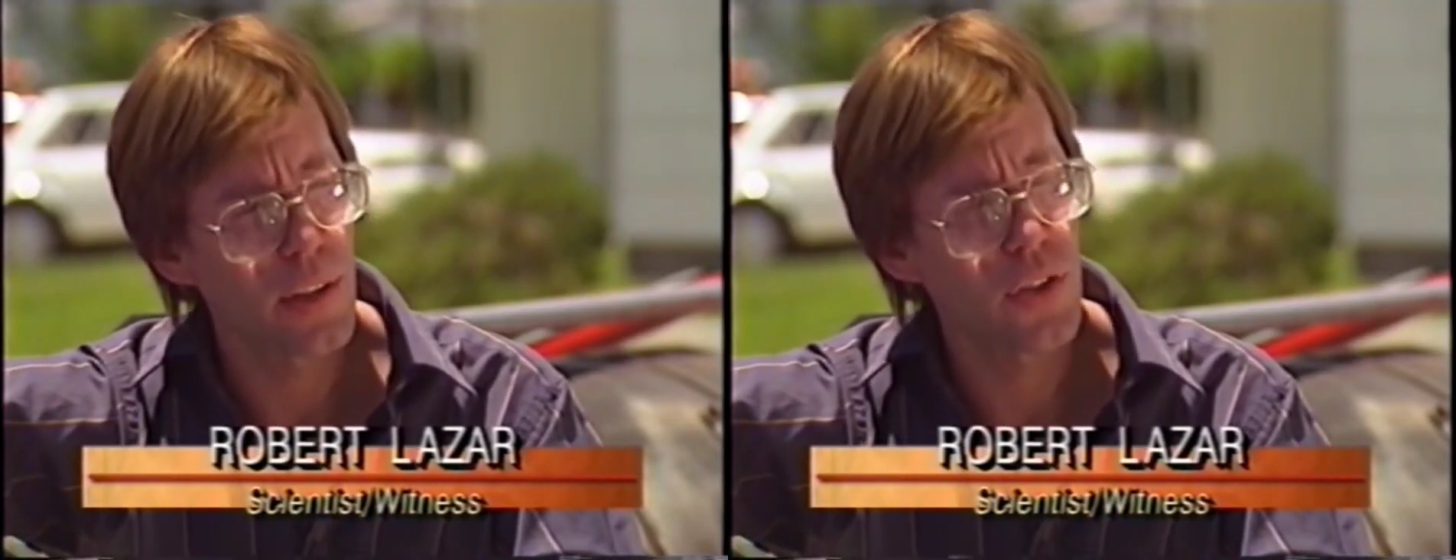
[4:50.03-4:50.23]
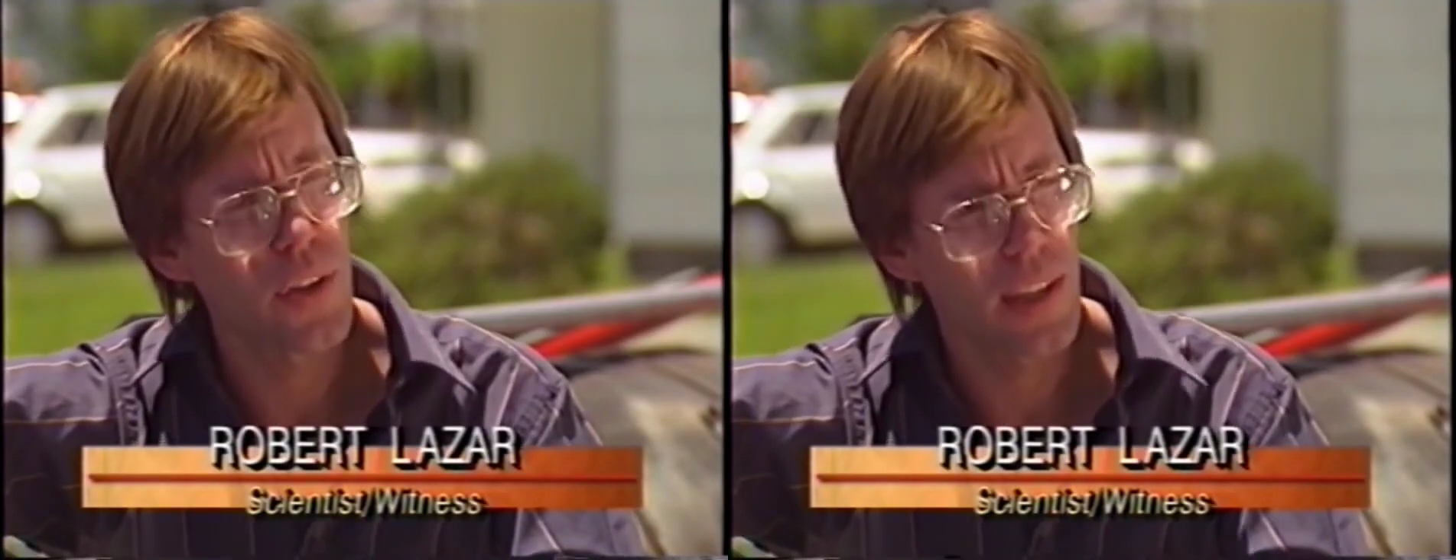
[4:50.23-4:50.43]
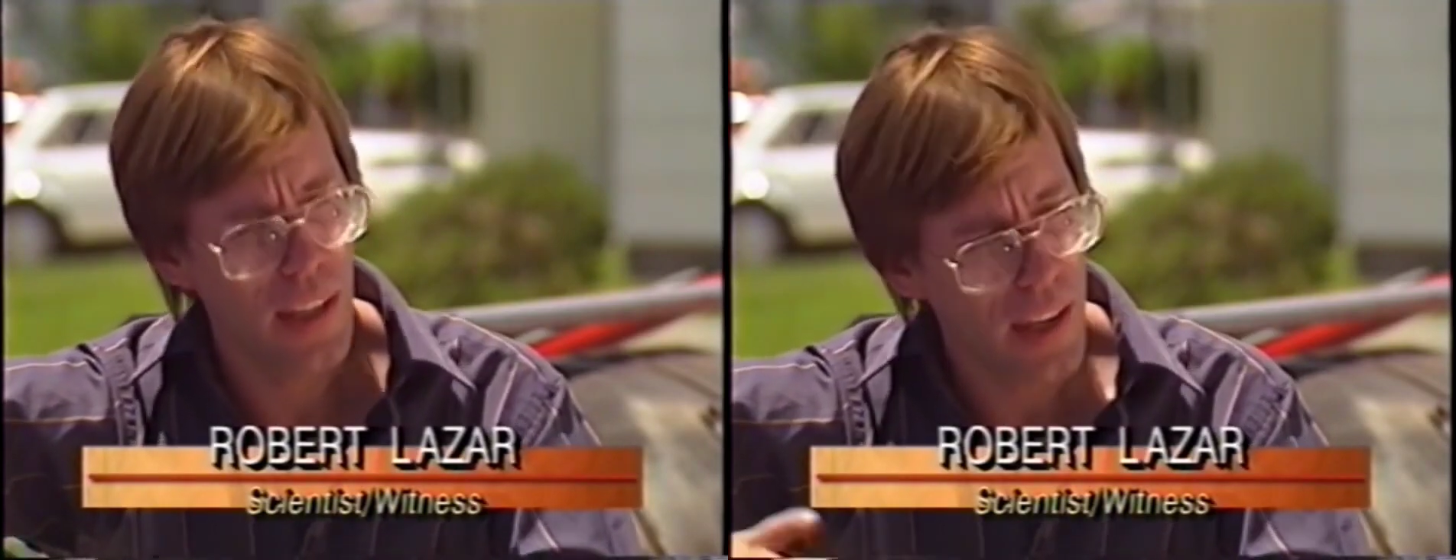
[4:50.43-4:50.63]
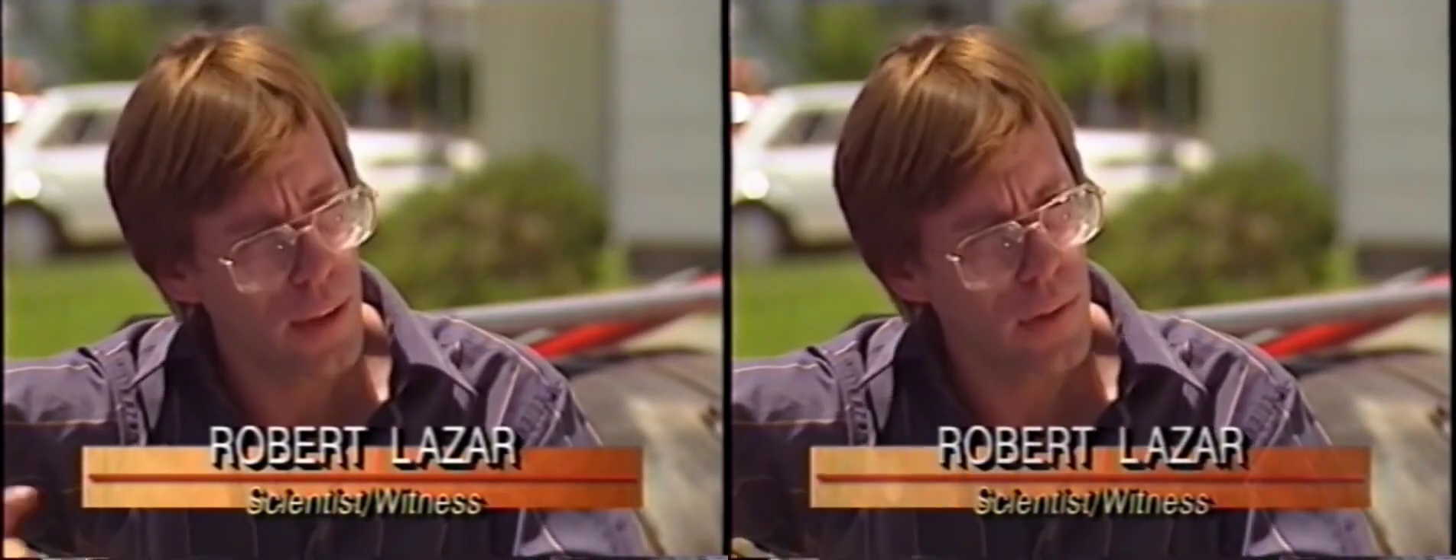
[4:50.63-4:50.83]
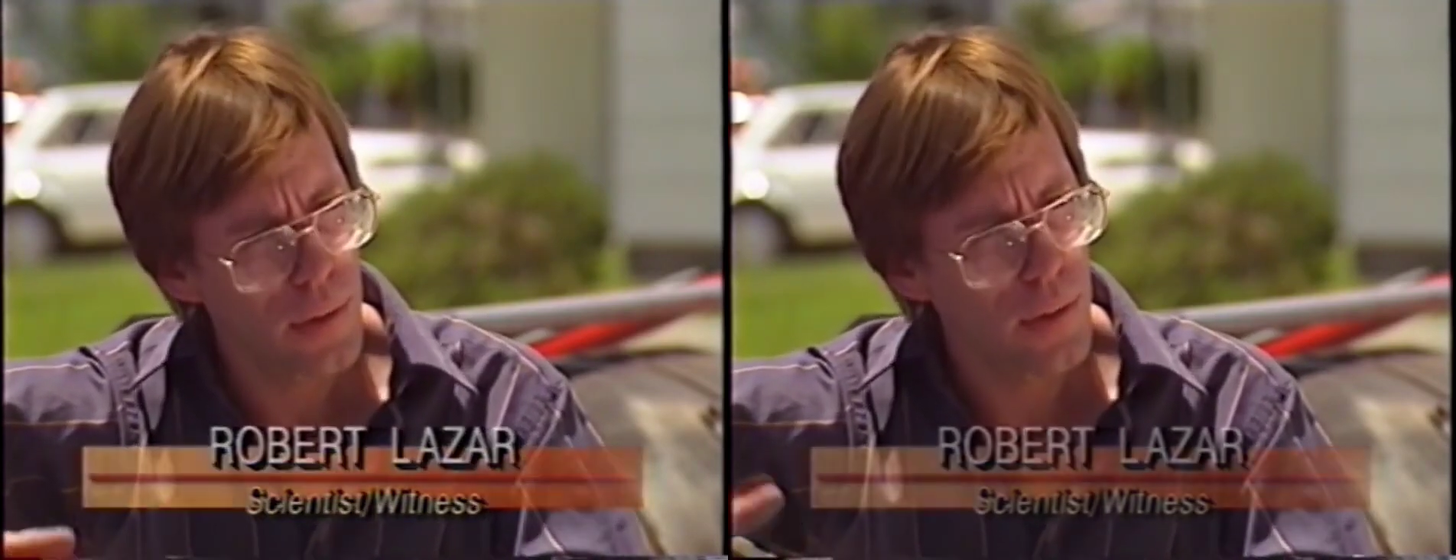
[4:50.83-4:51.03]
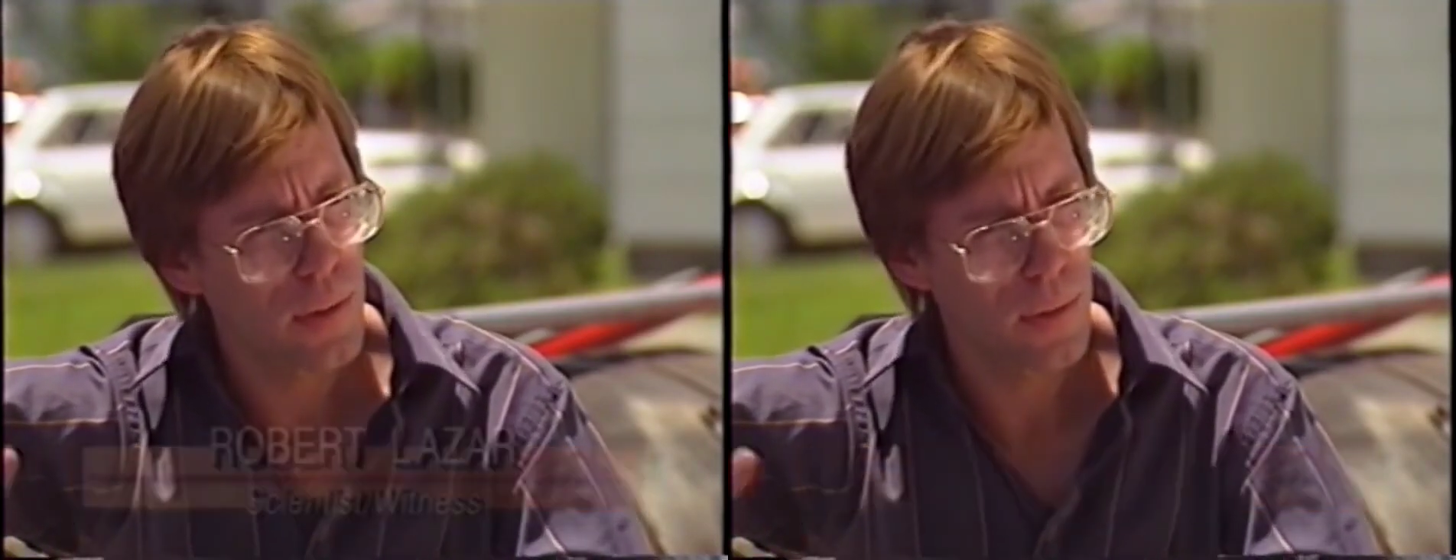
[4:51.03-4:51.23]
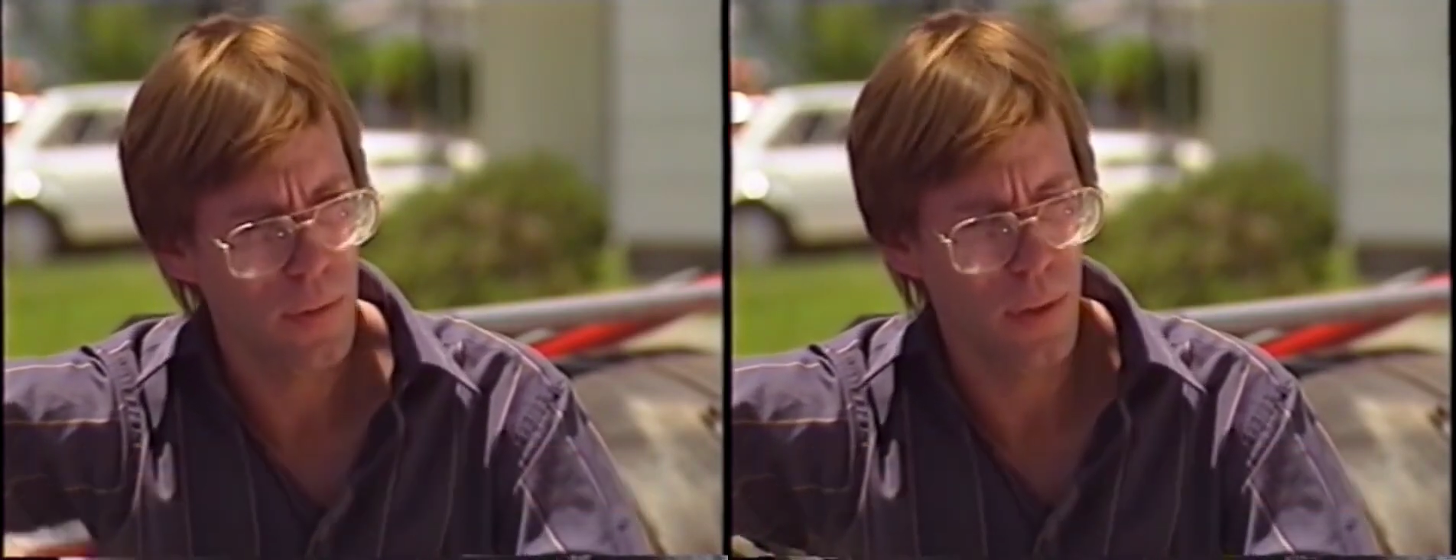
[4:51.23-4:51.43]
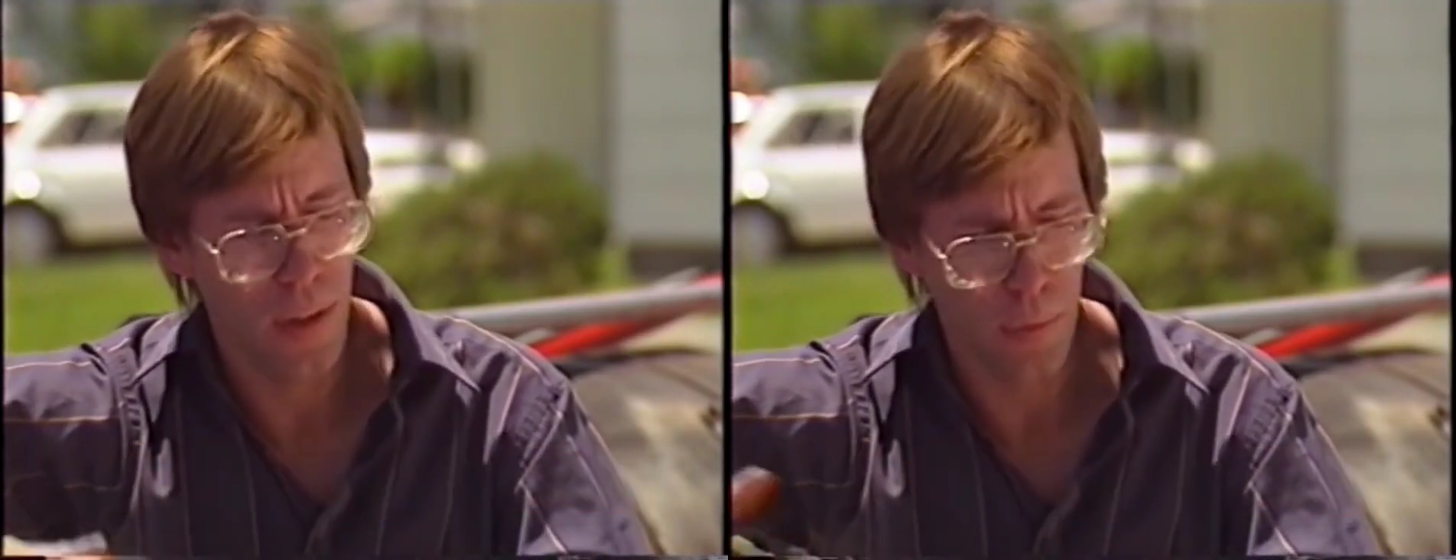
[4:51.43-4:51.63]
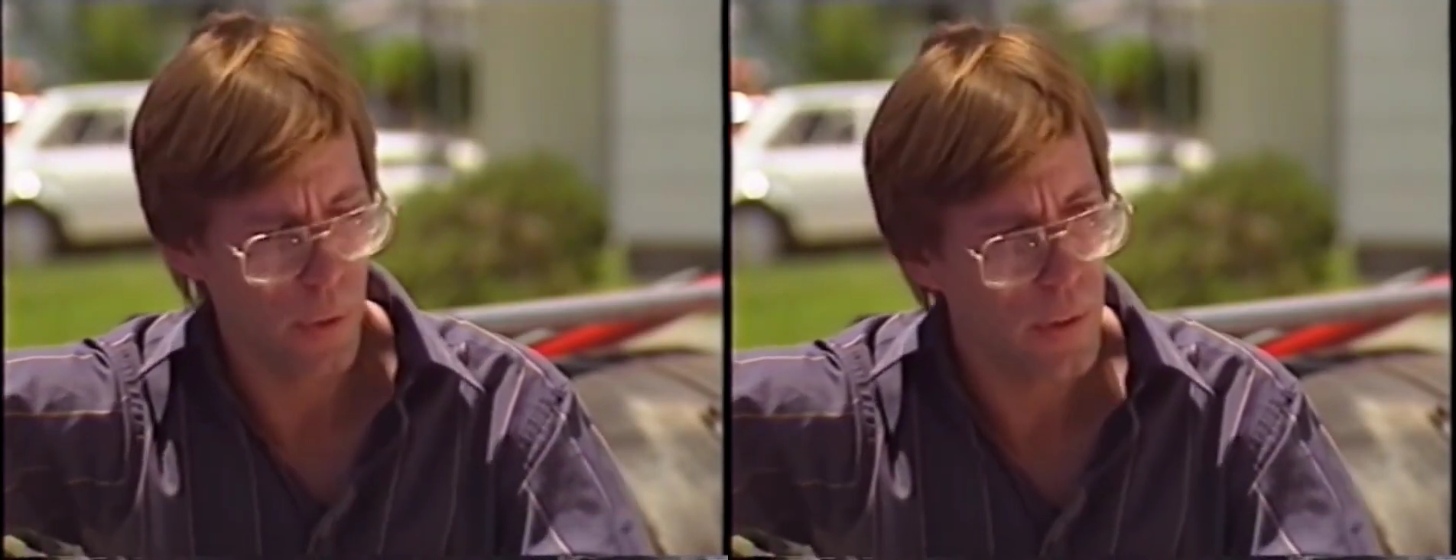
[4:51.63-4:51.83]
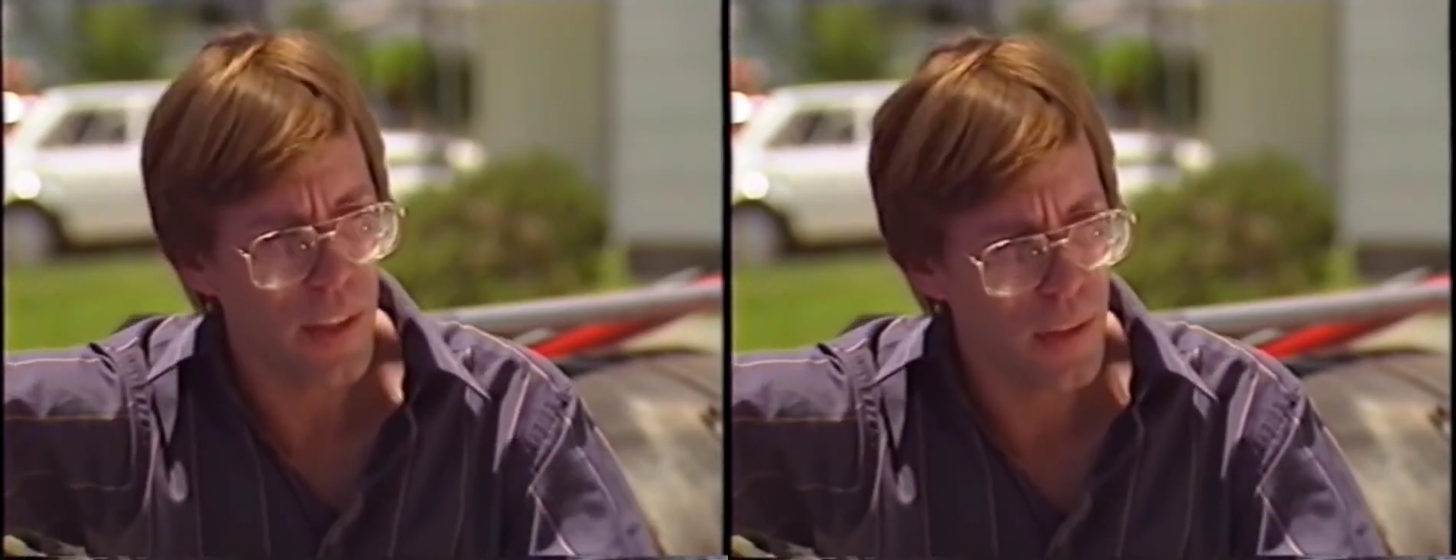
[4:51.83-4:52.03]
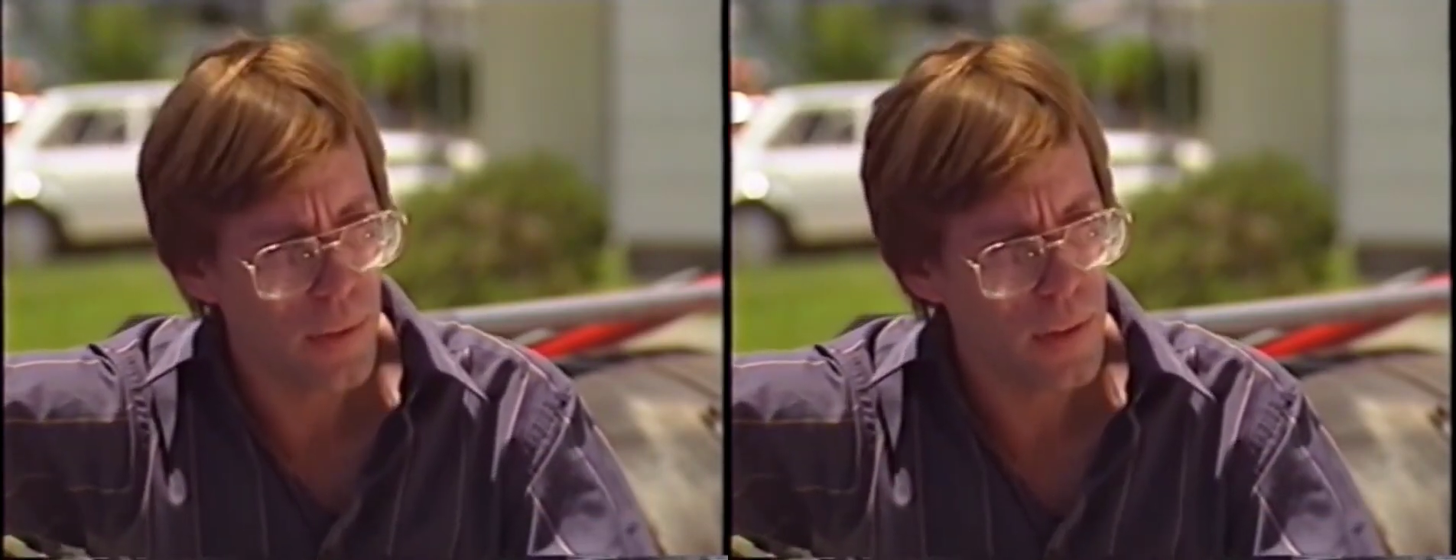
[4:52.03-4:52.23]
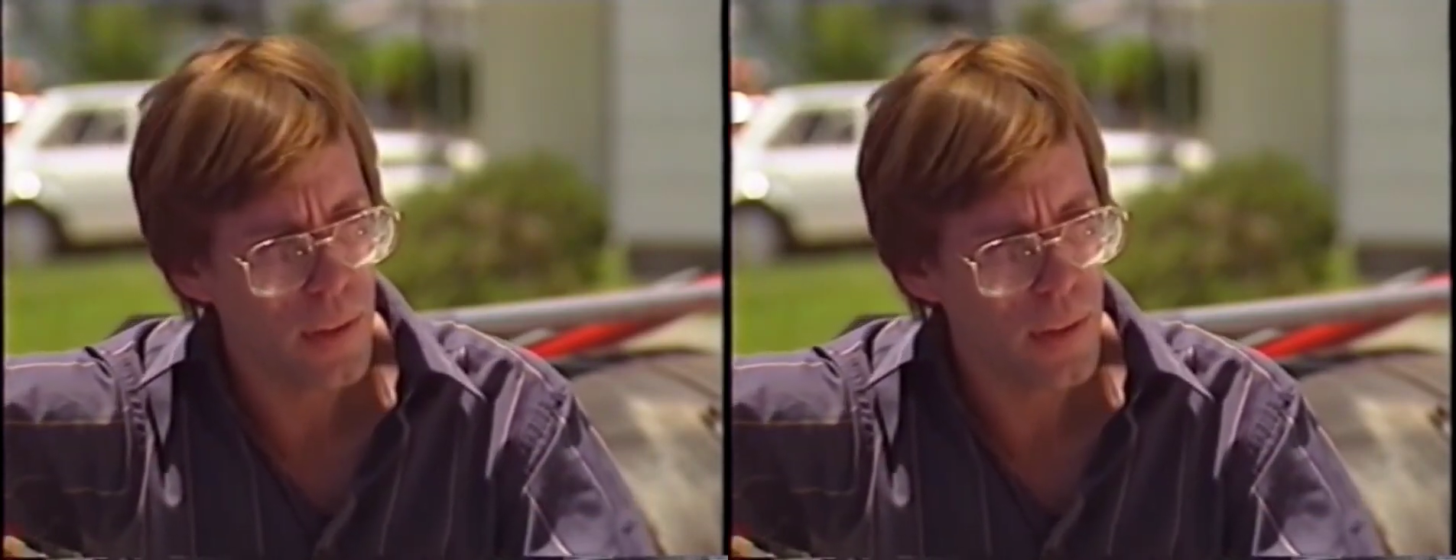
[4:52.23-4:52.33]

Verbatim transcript: you can see the edge of a disc.